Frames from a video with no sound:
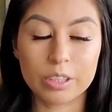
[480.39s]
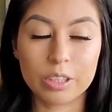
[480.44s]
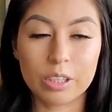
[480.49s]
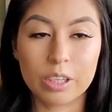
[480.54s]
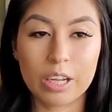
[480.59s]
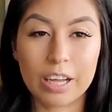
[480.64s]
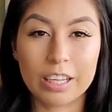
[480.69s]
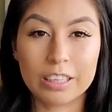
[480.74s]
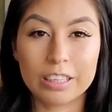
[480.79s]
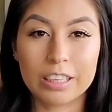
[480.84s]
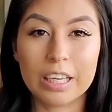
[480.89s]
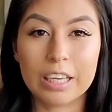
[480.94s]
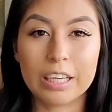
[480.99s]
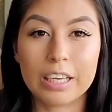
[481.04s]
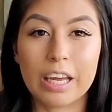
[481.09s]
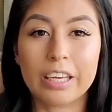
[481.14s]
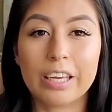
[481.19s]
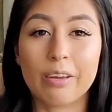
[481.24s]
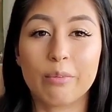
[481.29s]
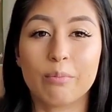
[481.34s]
So I think
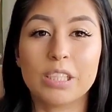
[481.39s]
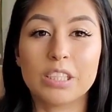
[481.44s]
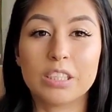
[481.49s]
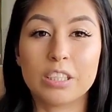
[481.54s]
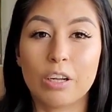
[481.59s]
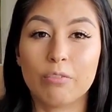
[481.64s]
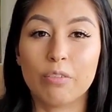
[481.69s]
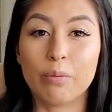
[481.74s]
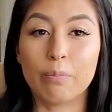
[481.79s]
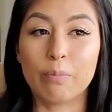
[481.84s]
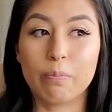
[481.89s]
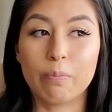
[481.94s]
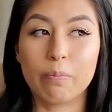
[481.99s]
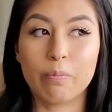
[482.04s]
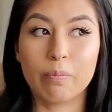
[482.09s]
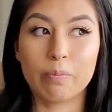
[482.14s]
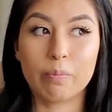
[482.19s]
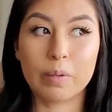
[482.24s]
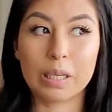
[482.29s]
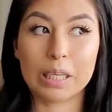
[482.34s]
I gave myself an
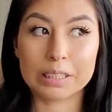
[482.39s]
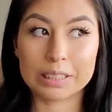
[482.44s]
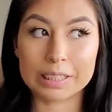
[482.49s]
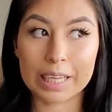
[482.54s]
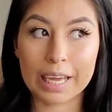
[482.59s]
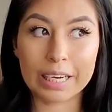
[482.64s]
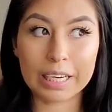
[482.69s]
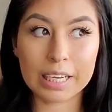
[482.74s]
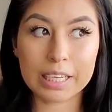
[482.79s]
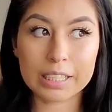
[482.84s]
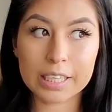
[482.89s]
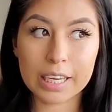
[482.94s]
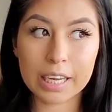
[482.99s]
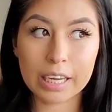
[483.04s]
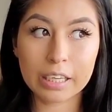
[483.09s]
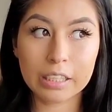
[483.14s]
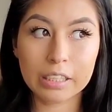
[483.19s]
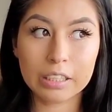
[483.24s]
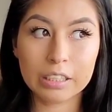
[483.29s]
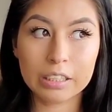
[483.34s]
anxiety
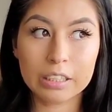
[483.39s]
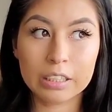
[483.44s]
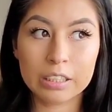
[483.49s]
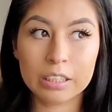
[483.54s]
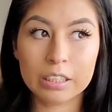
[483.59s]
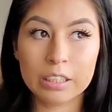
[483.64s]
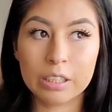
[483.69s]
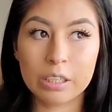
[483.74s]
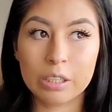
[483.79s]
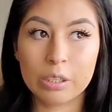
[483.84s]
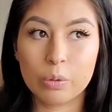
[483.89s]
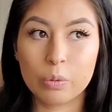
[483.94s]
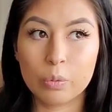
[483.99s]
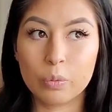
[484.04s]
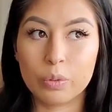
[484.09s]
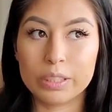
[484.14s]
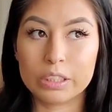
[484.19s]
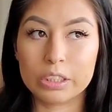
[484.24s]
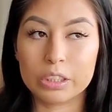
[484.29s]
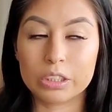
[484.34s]
attack,
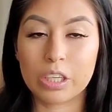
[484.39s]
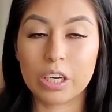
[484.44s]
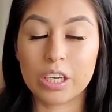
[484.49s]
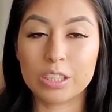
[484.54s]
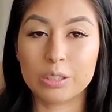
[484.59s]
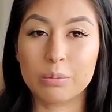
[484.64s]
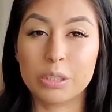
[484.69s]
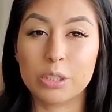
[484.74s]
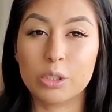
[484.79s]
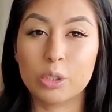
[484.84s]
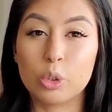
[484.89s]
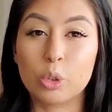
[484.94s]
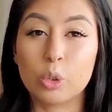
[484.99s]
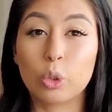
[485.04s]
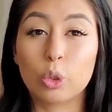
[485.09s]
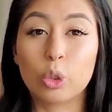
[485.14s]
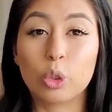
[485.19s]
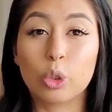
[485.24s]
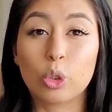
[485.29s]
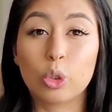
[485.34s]
which caused me to
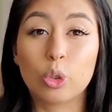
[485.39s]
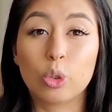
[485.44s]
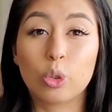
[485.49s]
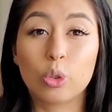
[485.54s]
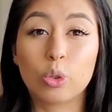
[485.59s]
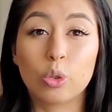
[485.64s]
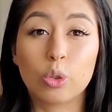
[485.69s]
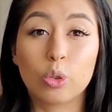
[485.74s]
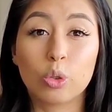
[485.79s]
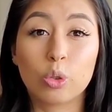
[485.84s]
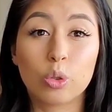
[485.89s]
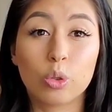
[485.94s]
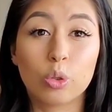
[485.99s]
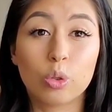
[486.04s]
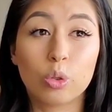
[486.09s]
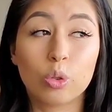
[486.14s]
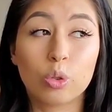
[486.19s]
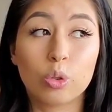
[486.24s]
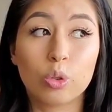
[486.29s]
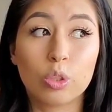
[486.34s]

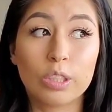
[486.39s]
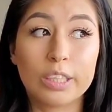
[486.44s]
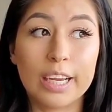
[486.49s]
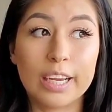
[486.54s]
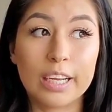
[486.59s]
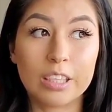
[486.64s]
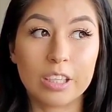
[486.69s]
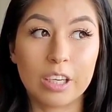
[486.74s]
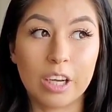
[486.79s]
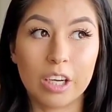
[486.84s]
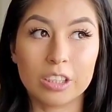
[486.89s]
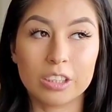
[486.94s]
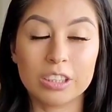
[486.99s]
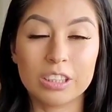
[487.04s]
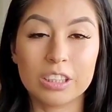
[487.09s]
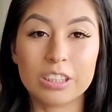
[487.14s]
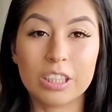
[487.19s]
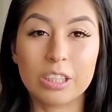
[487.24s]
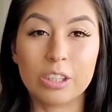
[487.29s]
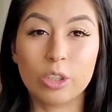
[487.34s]
get
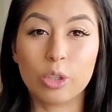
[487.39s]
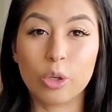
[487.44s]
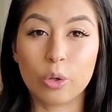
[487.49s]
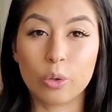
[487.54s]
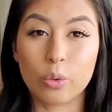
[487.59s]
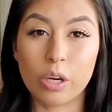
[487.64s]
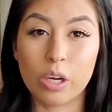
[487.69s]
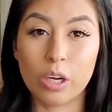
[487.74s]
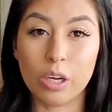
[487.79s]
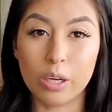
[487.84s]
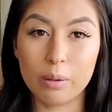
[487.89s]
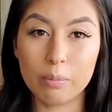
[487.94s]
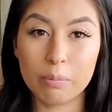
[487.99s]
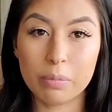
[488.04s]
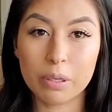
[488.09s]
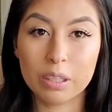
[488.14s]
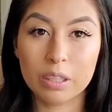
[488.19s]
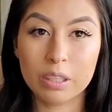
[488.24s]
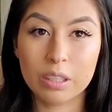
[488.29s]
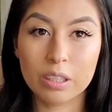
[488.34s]
nauseous and throw up.
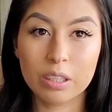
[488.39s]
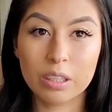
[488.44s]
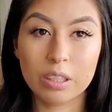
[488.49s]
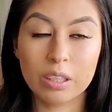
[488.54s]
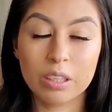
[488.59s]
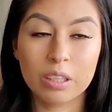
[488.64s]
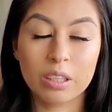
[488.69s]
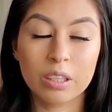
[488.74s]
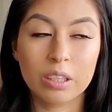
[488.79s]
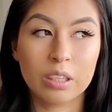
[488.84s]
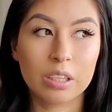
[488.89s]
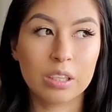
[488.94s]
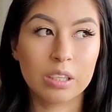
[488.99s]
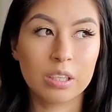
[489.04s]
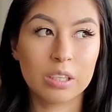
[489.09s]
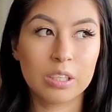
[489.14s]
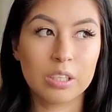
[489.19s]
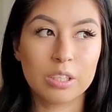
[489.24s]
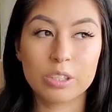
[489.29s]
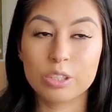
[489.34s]

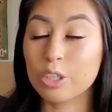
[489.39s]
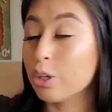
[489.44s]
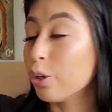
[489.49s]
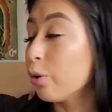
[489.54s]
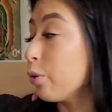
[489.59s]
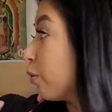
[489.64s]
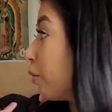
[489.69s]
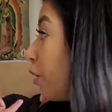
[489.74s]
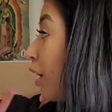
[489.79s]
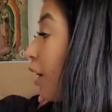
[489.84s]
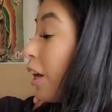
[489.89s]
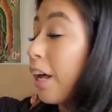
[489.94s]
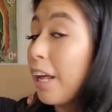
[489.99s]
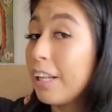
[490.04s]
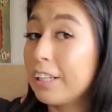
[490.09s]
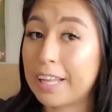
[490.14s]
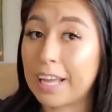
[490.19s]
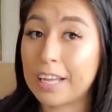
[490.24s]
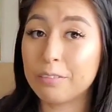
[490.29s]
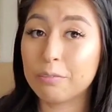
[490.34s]
So
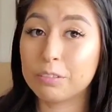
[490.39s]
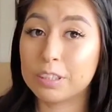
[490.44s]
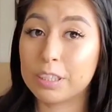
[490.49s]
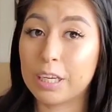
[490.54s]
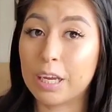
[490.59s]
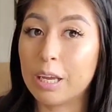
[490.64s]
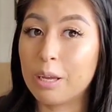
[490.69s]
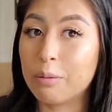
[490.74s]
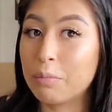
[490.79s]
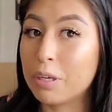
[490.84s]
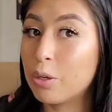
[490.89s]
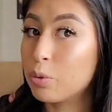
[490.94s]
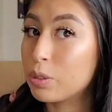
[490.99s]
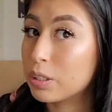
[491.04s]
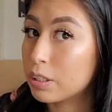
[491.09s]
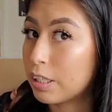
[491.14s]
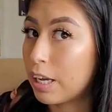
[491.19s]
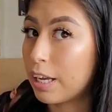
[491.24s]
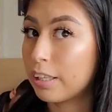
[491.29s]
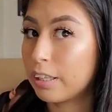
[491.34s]
at that time, he
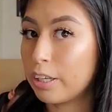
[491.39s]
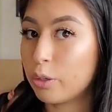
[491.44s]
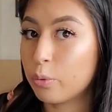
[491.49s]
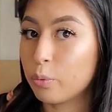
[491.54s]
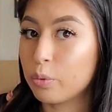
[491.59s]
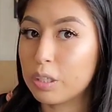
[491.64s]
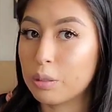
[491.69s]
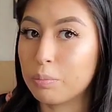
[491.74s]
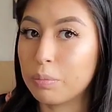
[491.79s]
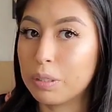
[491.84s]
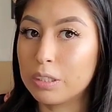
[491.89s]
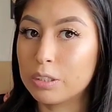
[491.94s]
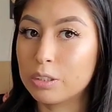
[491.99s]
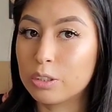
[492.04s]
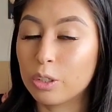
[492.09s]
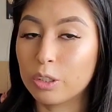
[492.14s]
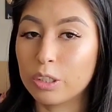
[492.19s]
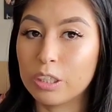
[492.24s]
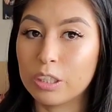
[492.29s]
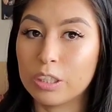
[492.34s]
was not there with me,
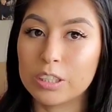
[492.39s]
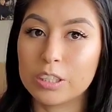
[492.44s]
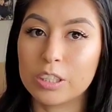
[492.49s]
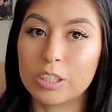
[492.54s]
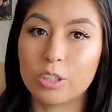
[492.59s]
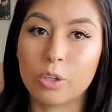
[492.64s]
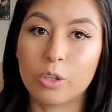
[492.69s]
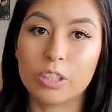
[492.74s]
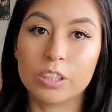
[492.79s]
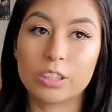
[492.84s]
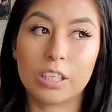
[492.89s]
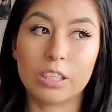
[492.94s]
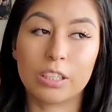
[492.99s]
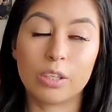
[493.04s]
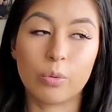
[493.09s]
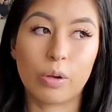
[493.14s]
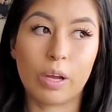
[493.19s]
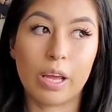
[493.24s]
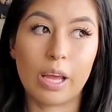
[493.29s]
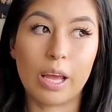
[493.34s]
so he doesn't know
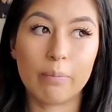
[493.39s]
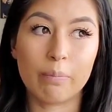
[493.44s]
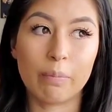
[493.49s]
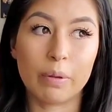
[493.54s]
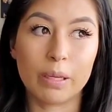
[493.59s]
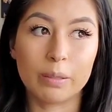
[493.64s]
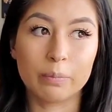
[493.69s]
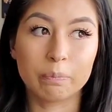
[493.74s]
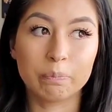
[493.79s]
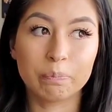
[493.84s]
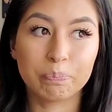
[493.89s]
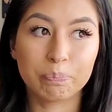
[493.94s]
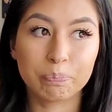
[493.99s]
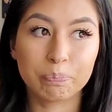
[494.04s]
exactly what happened.